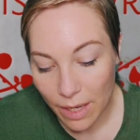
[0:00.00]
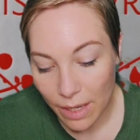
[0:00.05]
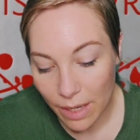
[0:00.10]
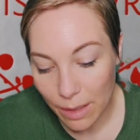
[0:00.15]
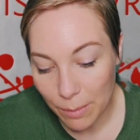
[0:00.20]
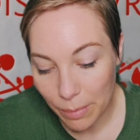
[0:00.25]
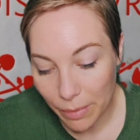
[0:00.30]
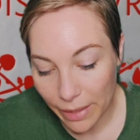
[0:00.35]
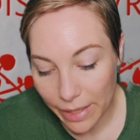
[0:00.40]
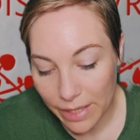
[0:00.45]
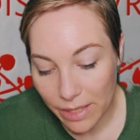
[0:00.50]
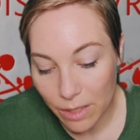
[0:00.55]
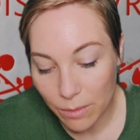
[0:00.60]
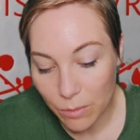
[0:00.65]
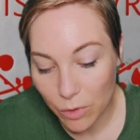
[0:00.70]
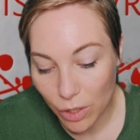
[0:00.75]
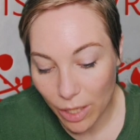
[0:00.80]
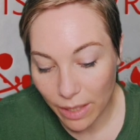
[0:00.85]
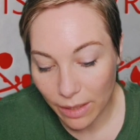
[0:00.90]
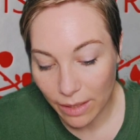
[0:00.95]
and placed him
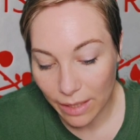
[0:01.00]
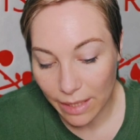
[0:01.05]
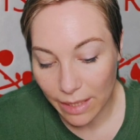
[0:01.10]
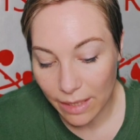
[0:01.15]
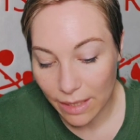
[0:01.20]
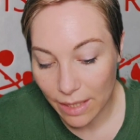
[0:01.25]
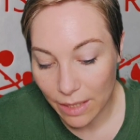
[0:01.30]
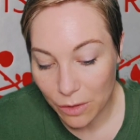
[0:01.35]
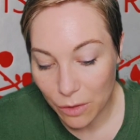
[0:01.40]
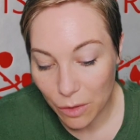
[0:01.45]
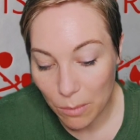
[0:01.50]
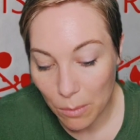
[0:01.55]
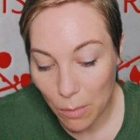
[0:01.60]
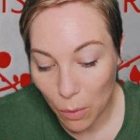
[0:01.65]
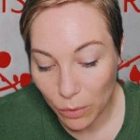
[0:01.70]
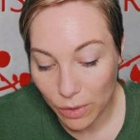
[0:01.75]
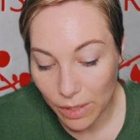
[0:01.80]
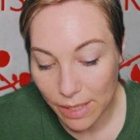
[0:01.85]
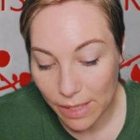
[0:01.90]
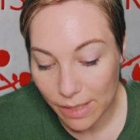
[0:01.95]
gently into the
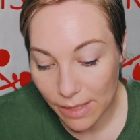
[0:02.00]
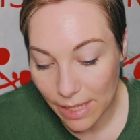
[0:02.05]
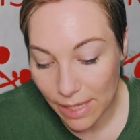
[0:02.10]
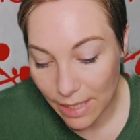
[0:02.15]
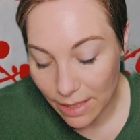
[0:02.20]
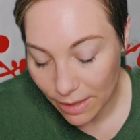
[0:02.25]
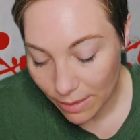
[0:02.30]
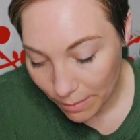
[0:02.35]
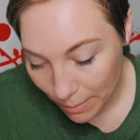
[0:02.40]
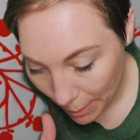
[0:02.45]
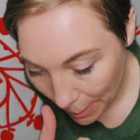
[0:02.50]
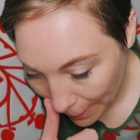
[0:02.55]
molded seat.